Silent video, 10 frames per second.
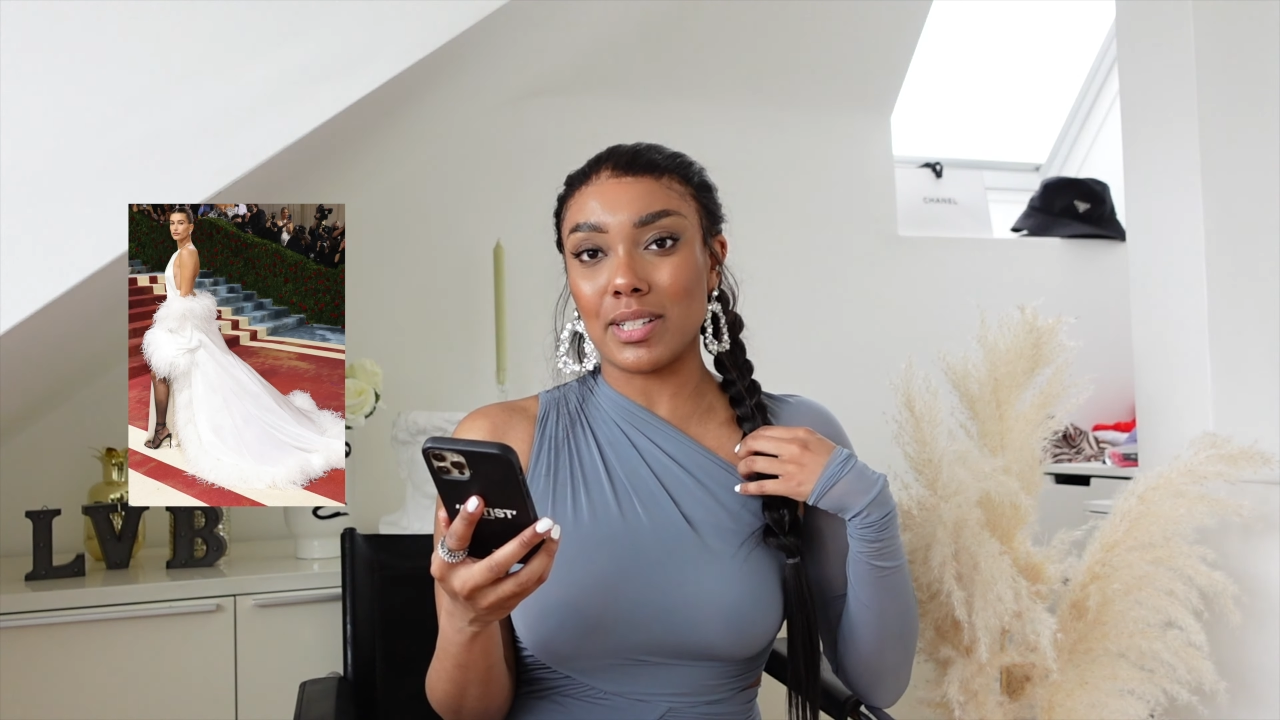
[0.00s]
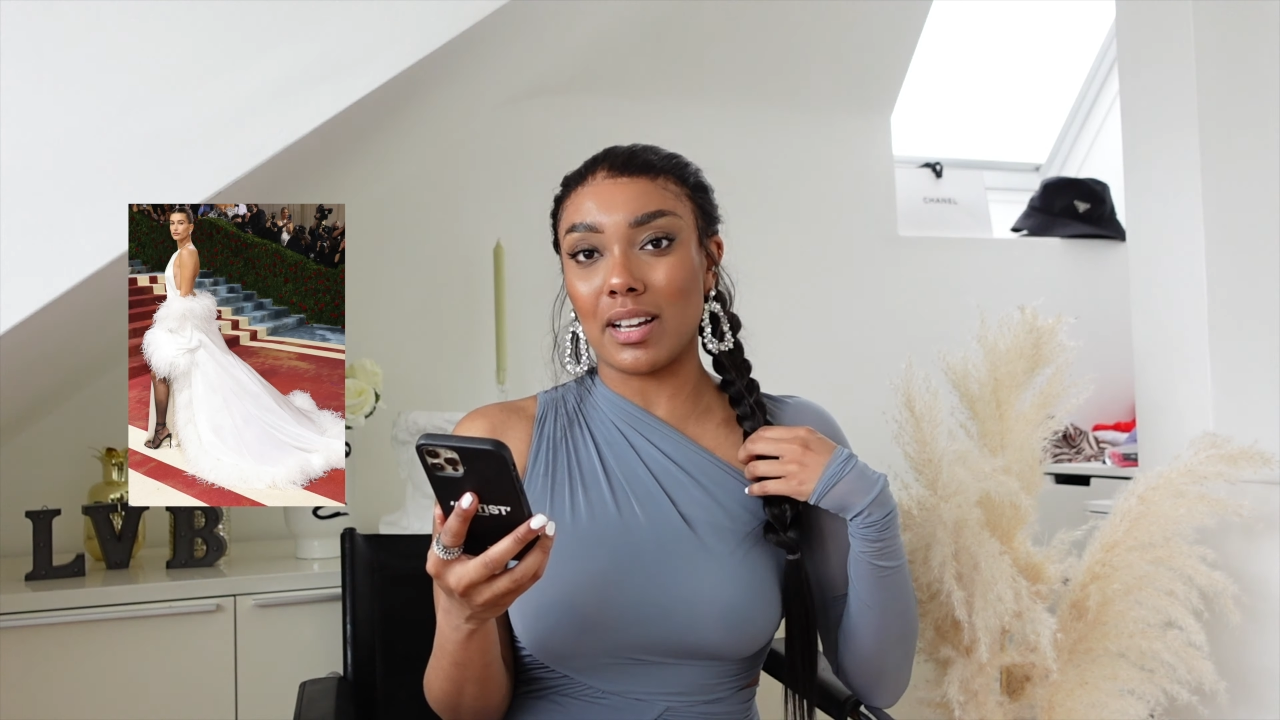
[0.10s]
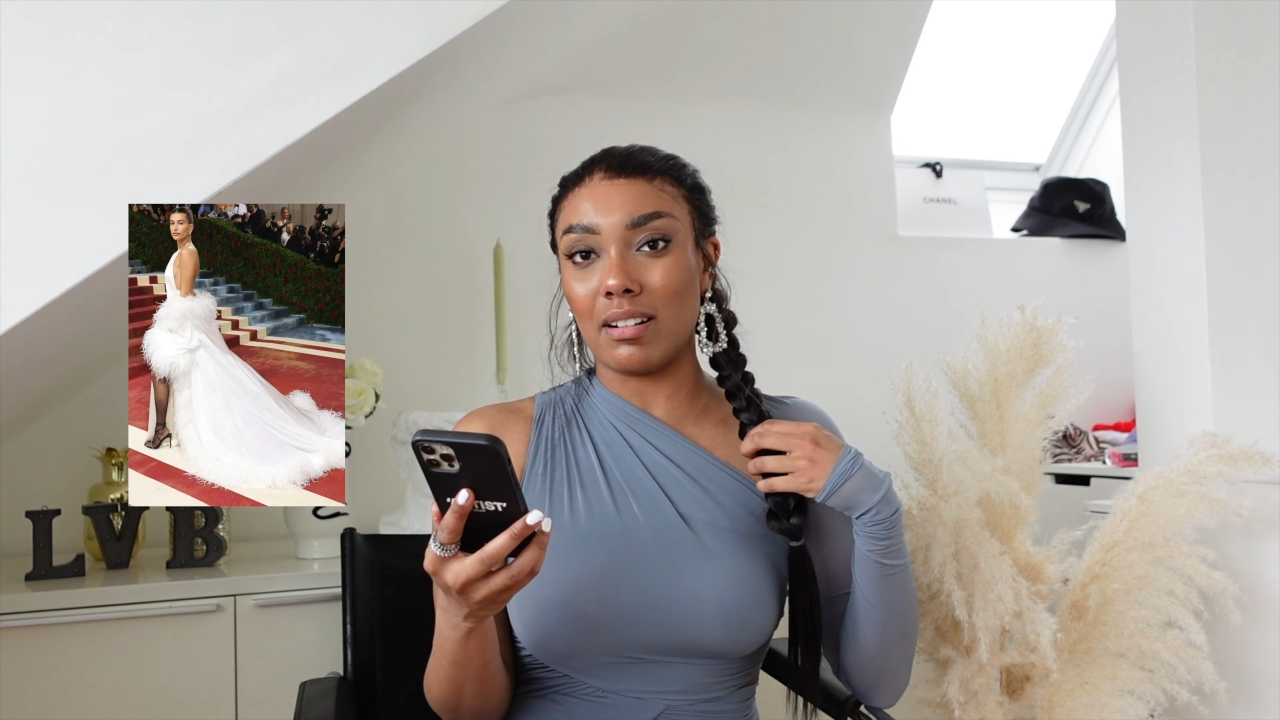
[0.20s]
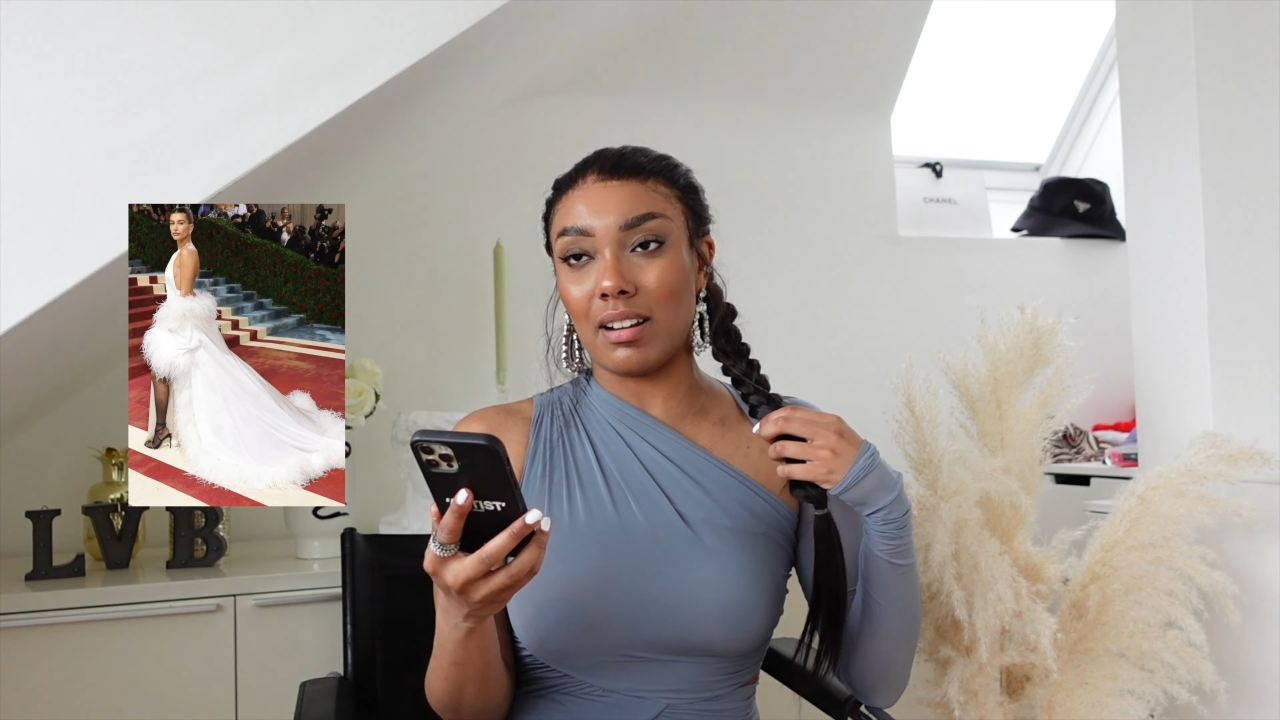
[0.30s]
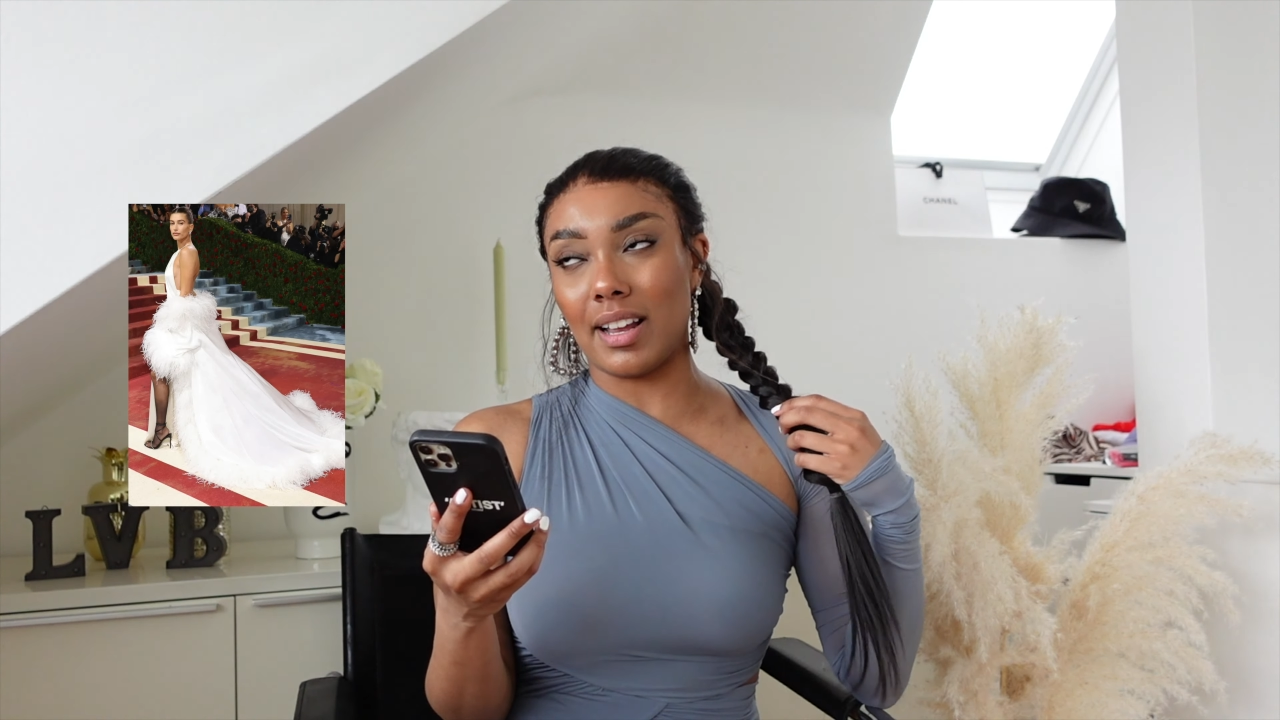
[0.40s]

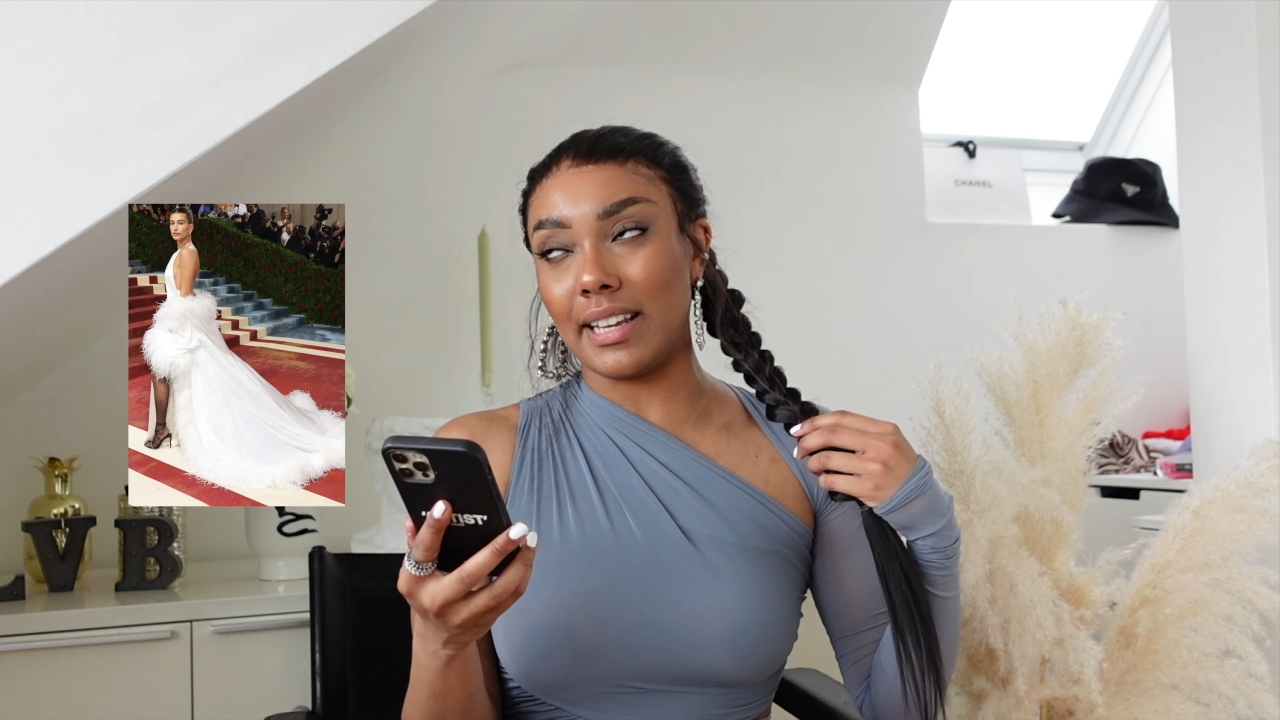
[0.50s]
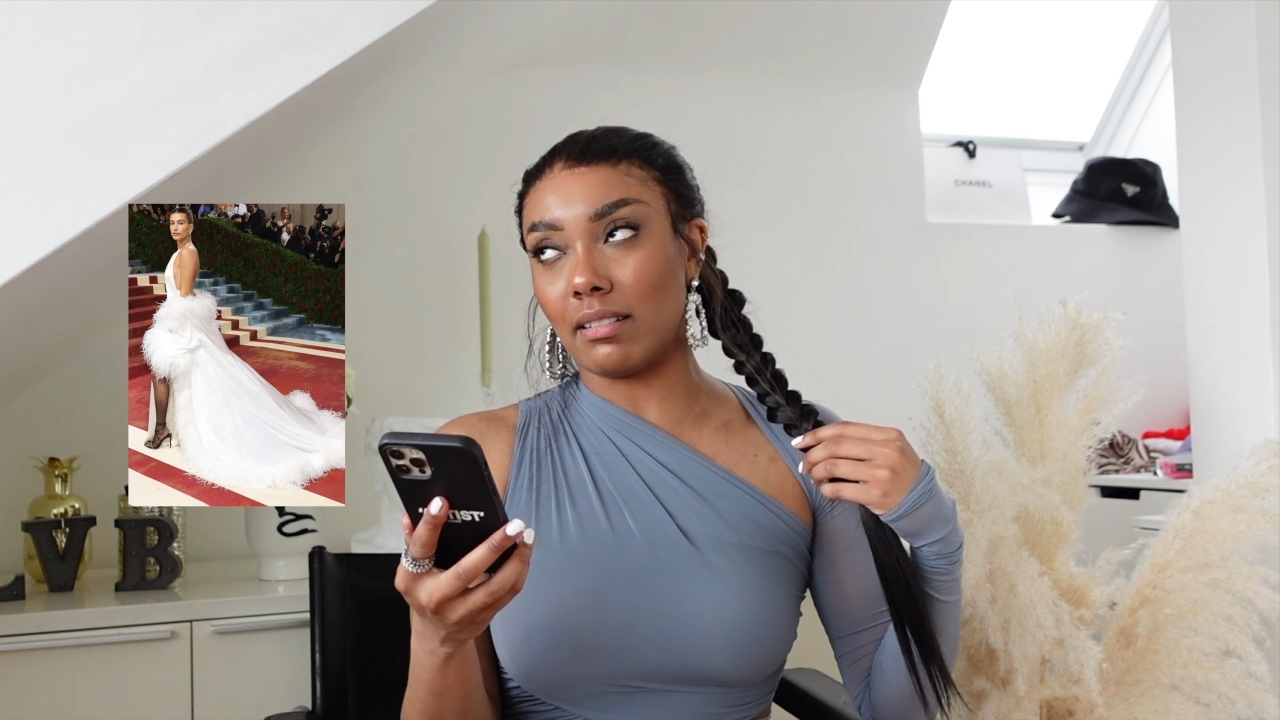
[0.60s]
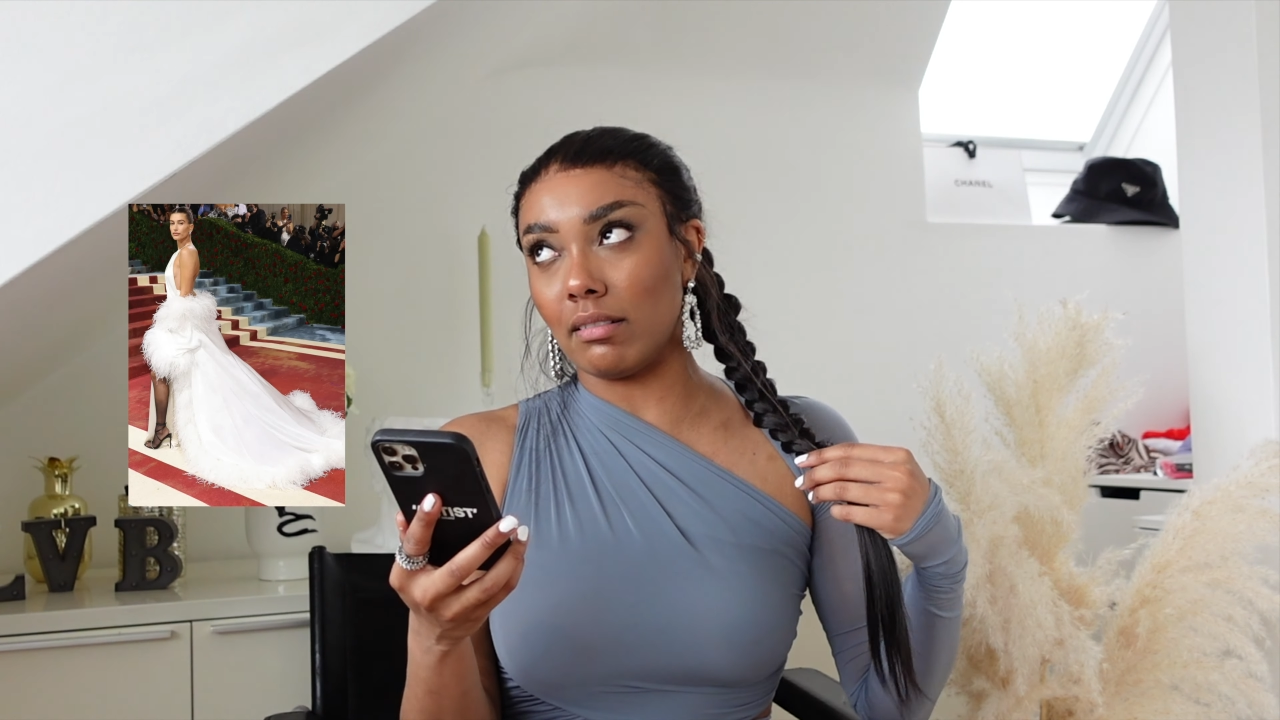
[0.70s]
kind of like,